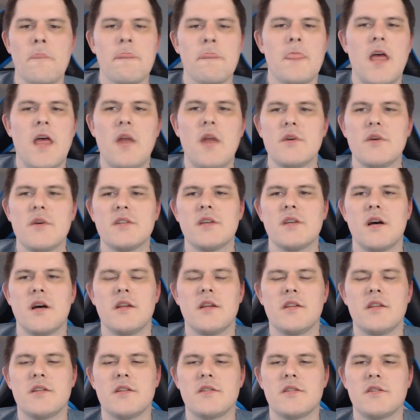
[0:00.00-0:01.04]
Anyways,
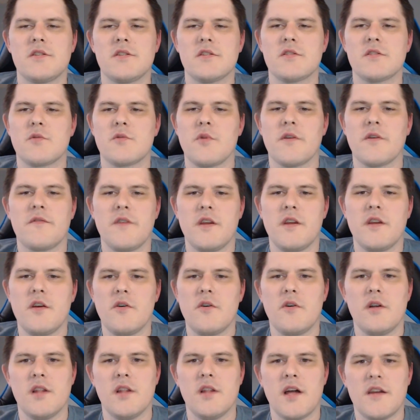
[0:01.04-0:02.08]
this is just a quick video. A
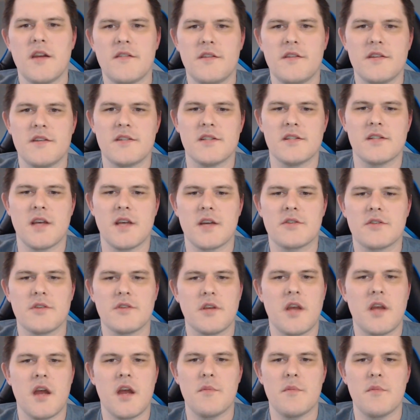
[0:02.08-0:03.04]
lot of this is actually kind of me